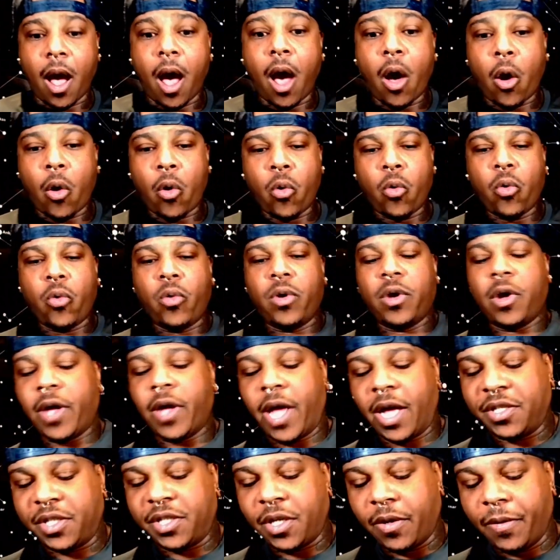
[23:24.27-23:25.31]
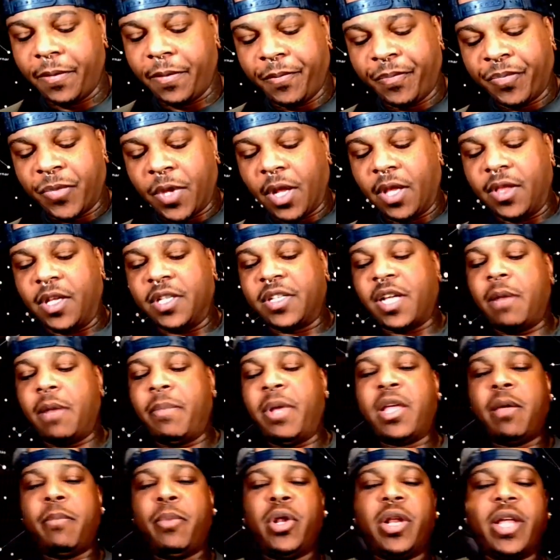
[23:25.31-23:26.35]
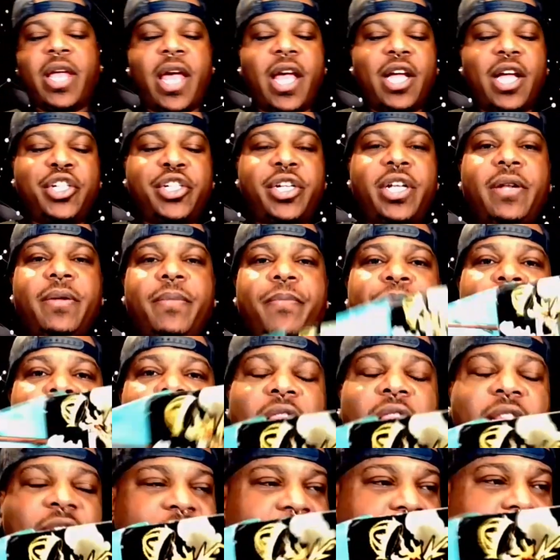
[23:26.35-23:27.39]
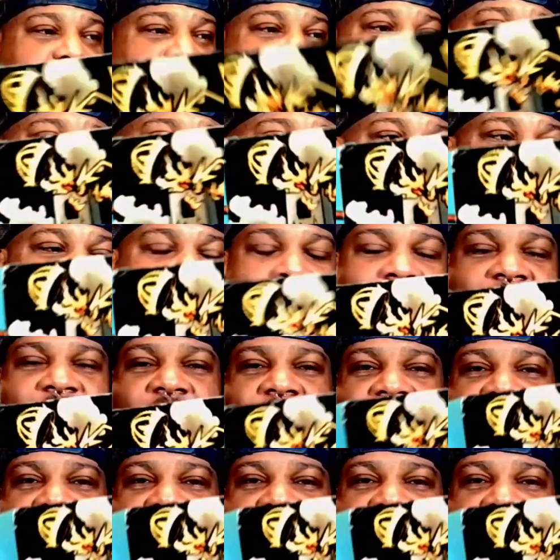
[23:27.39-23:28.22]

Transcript: Oh, okay, so there's going to be communication. This is the same thing that came out